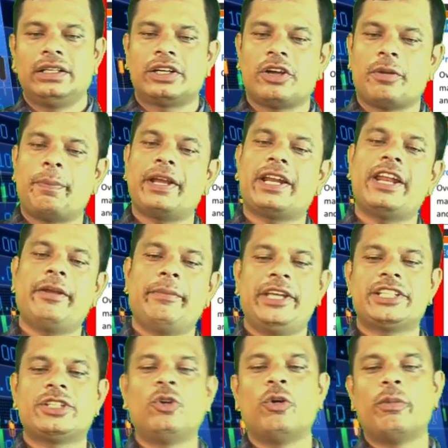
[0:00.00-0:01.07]
Topic name
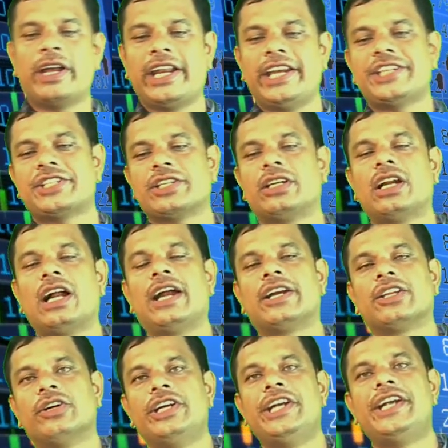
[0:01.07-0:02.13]
is Globalisation
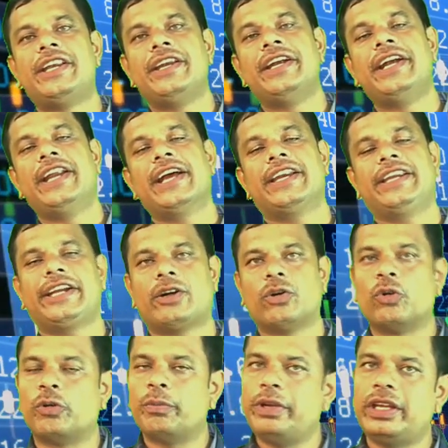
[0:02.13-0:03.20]
and the Indian
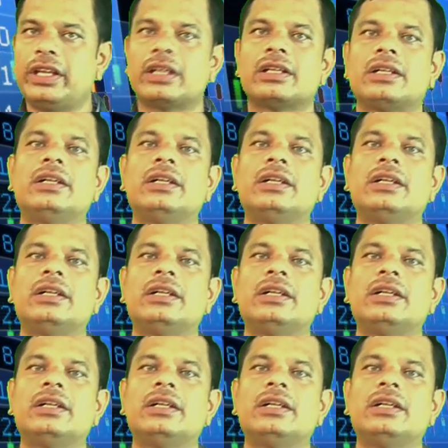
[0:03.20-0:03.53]
economy